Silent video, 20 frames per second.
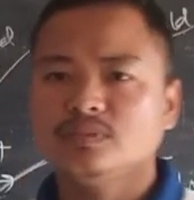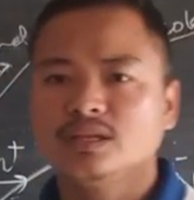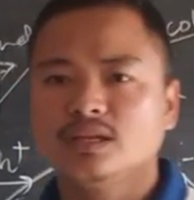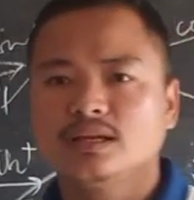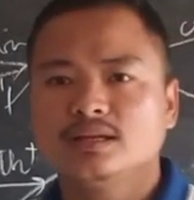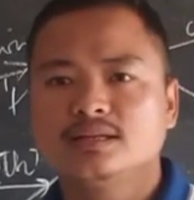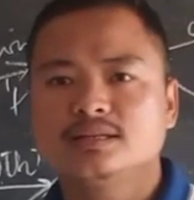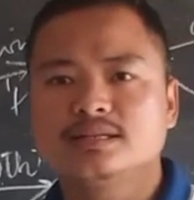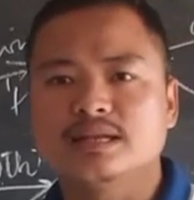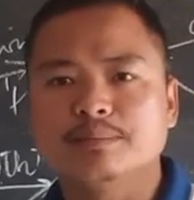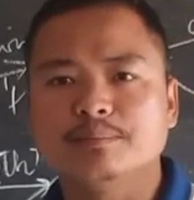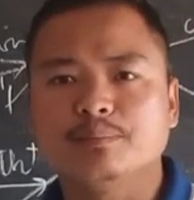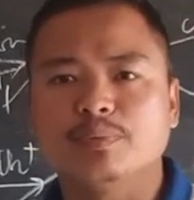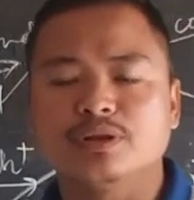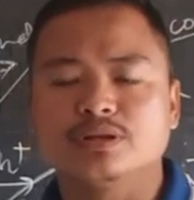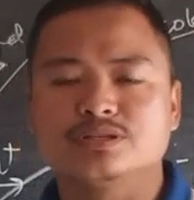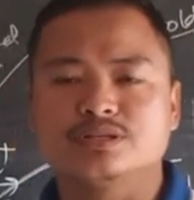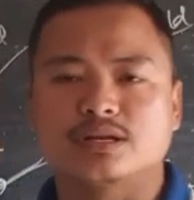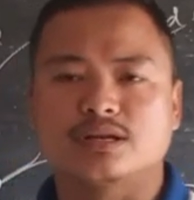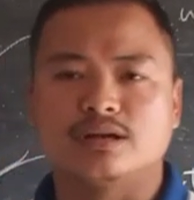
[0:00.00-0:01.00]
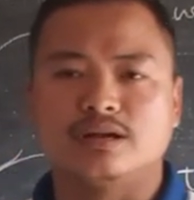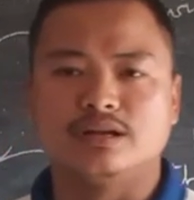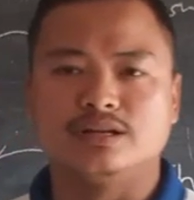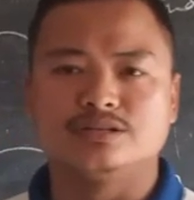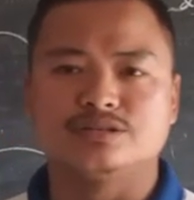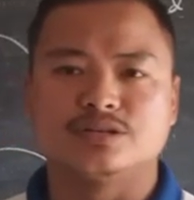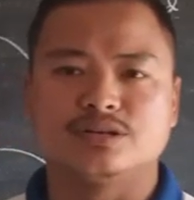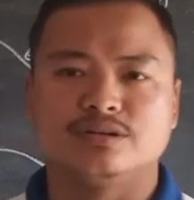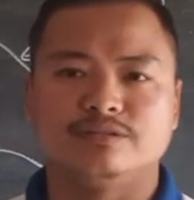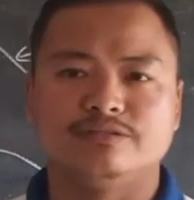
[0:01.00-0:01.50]
temperature condition
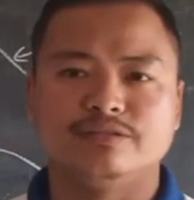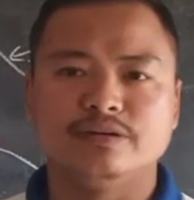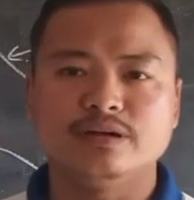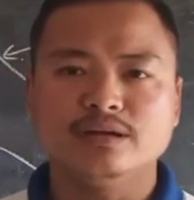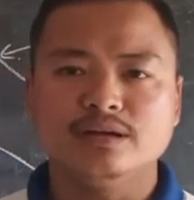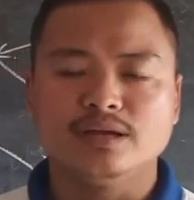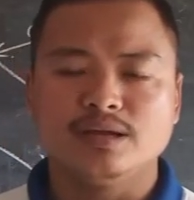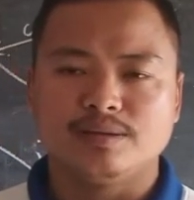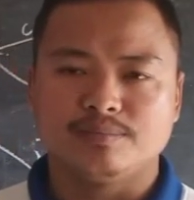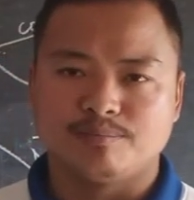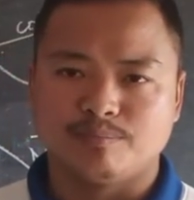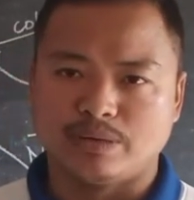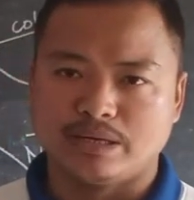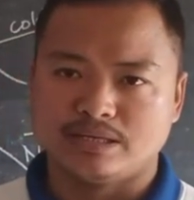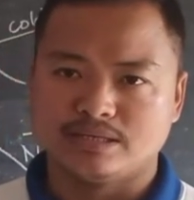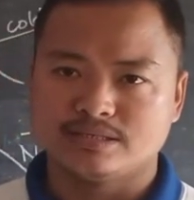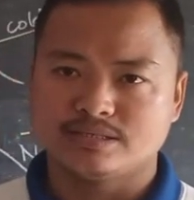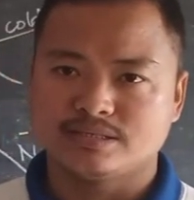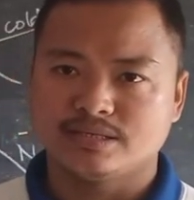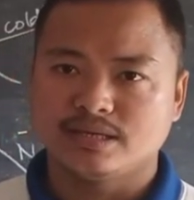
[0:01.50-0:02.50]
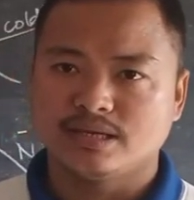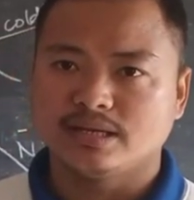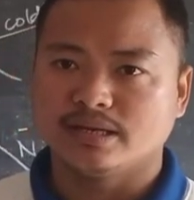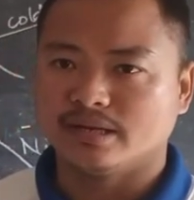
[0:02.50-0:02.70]
of a place. Now you